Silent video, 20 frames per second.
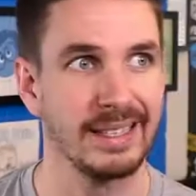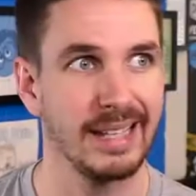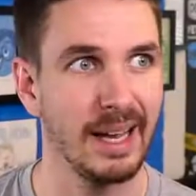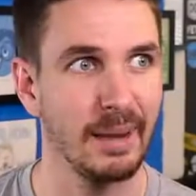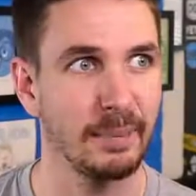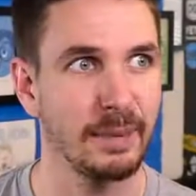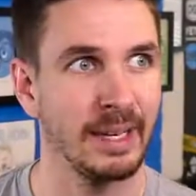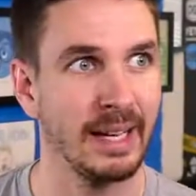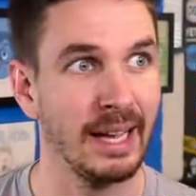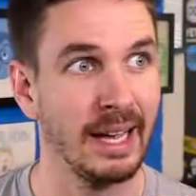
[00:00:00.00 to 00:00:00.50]

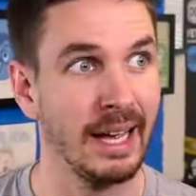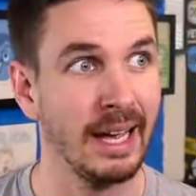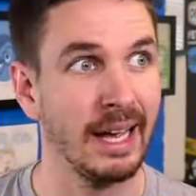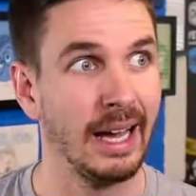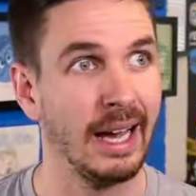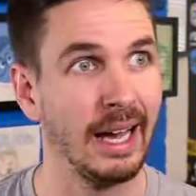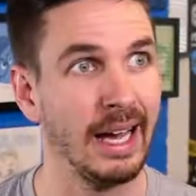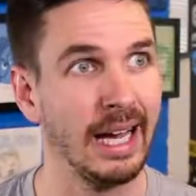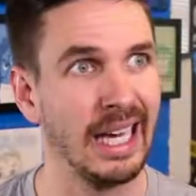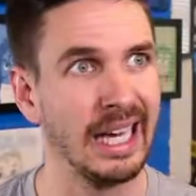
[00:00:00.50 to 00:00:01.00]
Except,
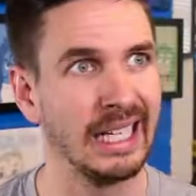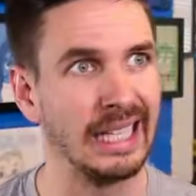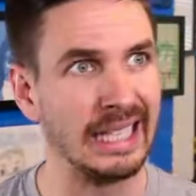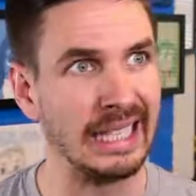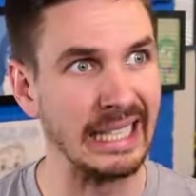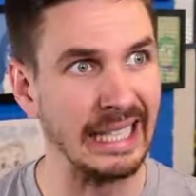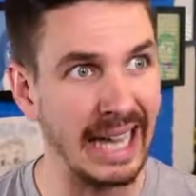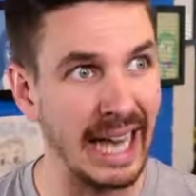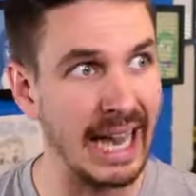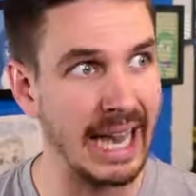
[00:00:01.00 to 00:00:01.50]

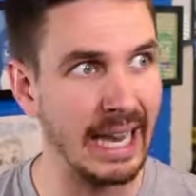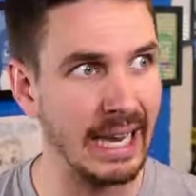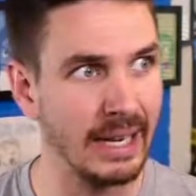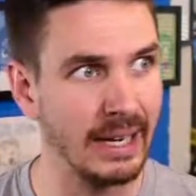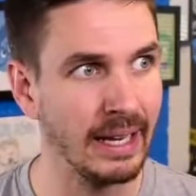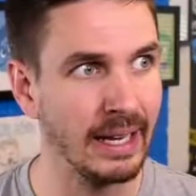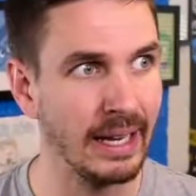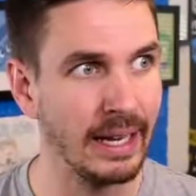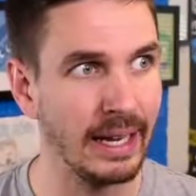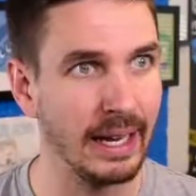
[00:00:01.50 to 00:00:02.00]

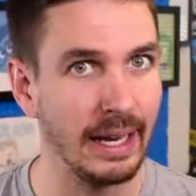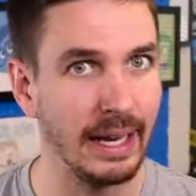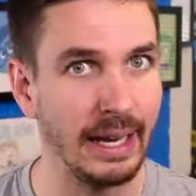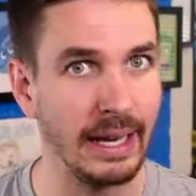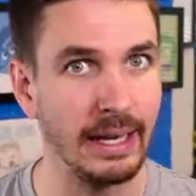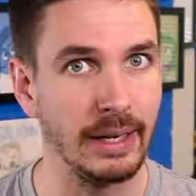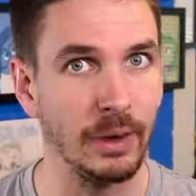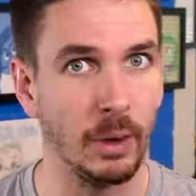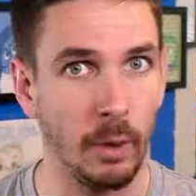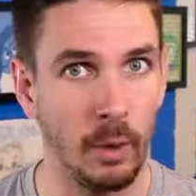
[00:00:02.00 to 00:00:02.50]
again,
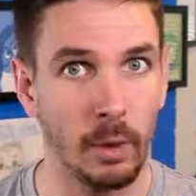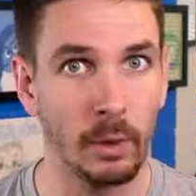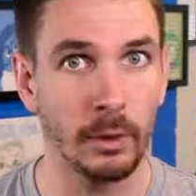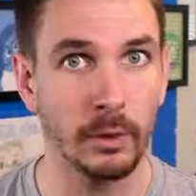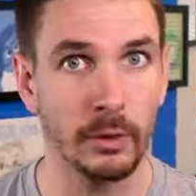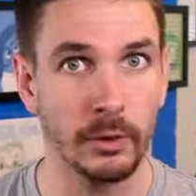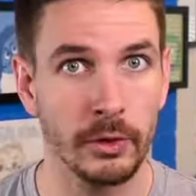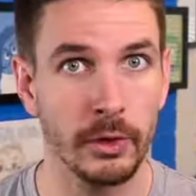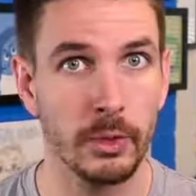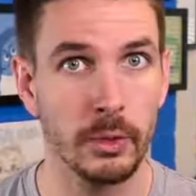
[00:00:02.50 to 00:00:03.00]
in
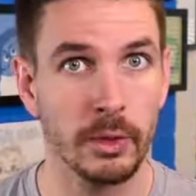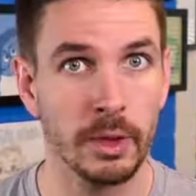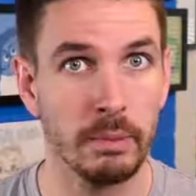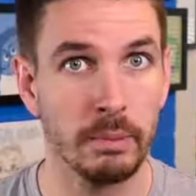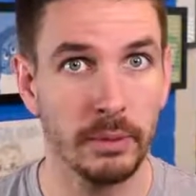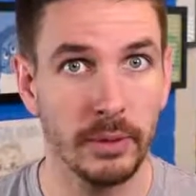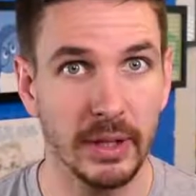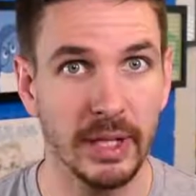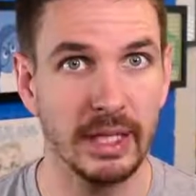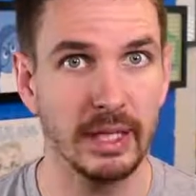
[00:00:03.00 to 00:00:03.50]
order to
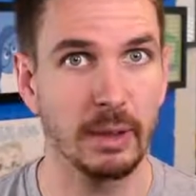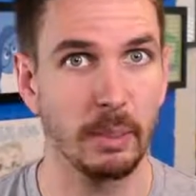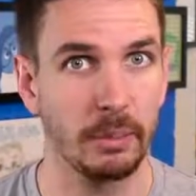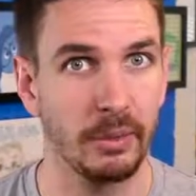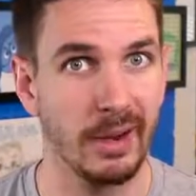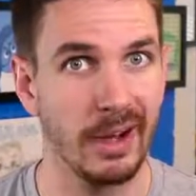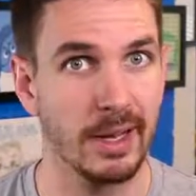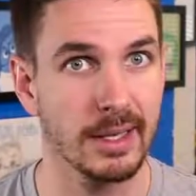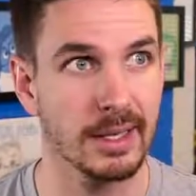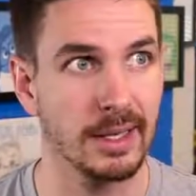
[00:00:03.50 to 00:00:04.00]
complete the
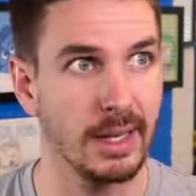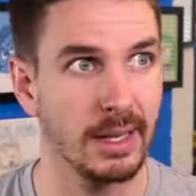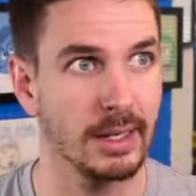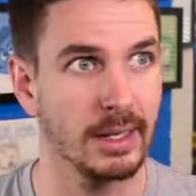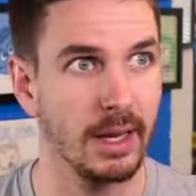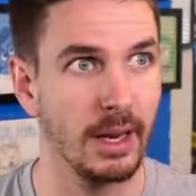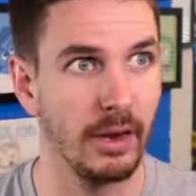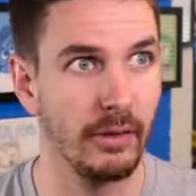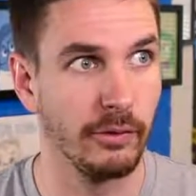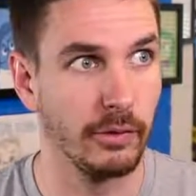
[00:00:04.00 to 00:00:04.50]

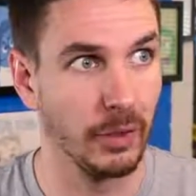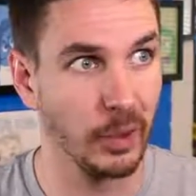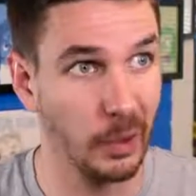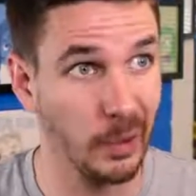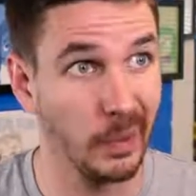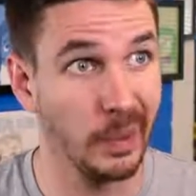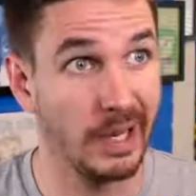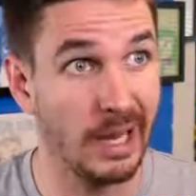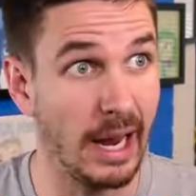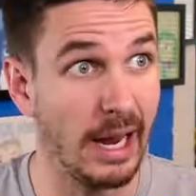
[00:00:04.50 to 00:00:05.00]
process of
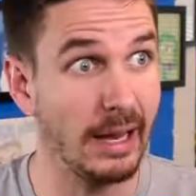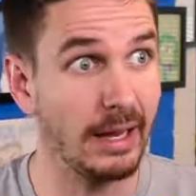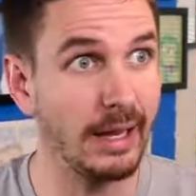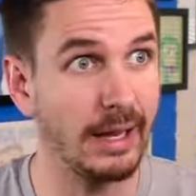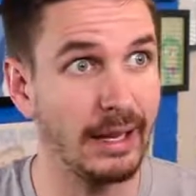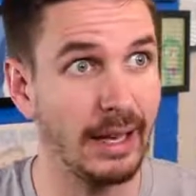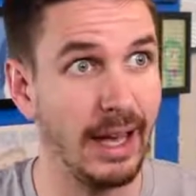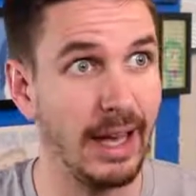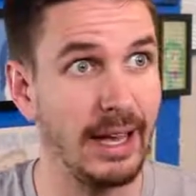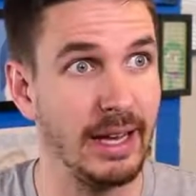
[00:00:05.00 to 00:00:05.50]

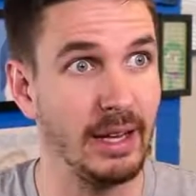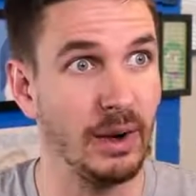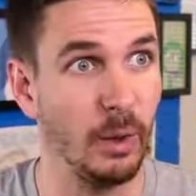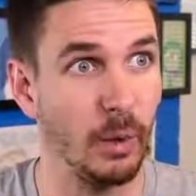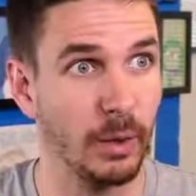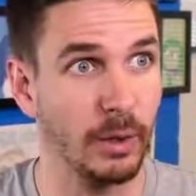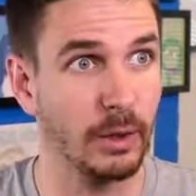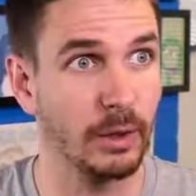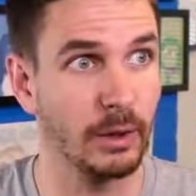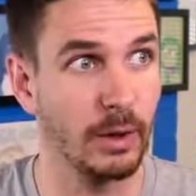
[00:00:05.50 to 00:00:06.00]
creating a
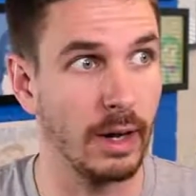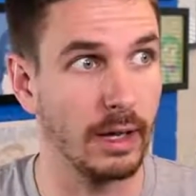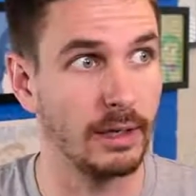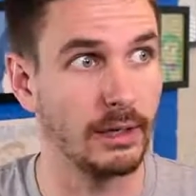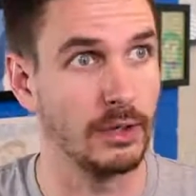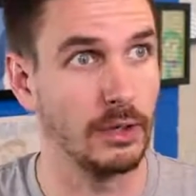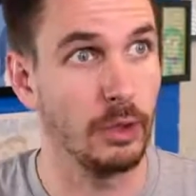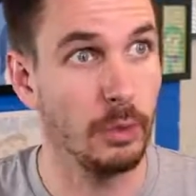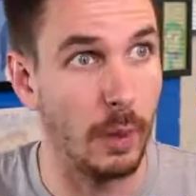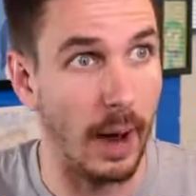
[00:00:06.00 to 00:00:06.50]

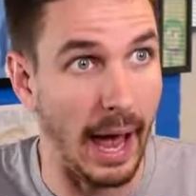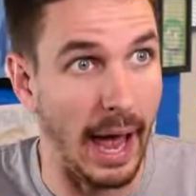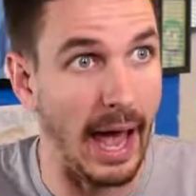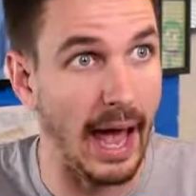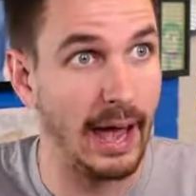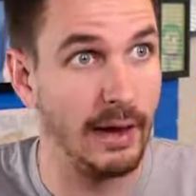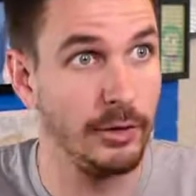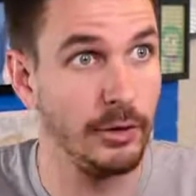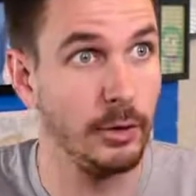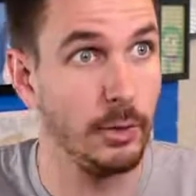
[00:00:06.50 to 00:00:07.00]
Horcrux, you
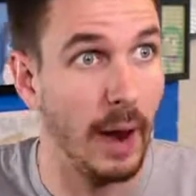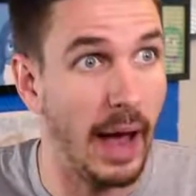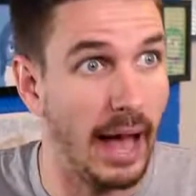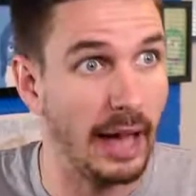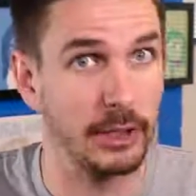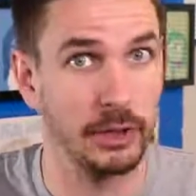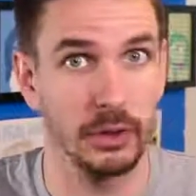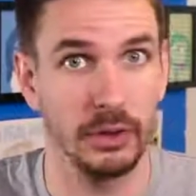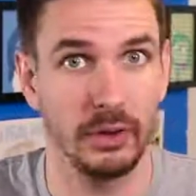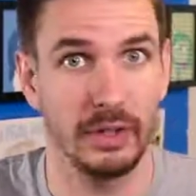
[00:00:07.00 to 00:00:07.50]
had to
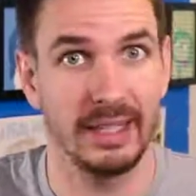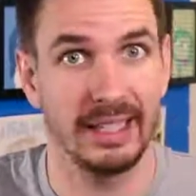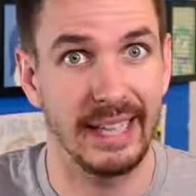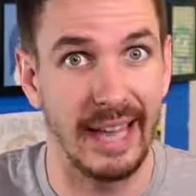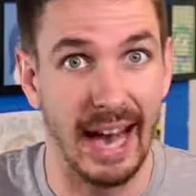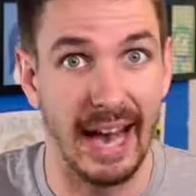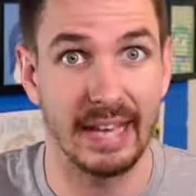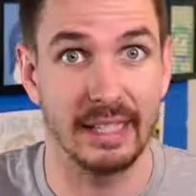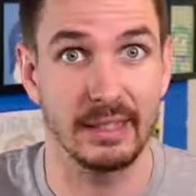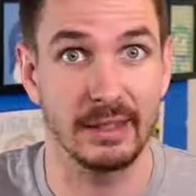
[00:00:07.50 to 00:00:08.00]
actually
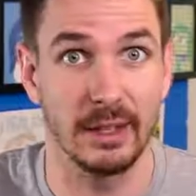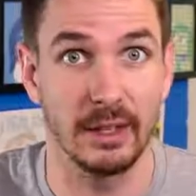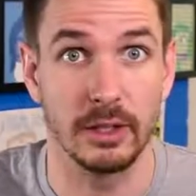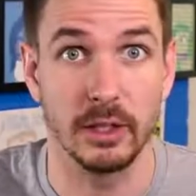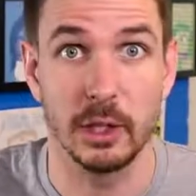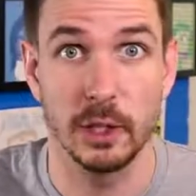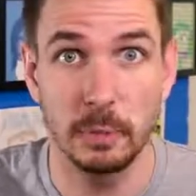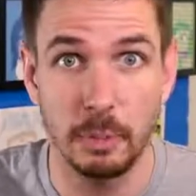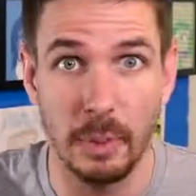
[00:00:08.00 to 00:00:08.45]
cast a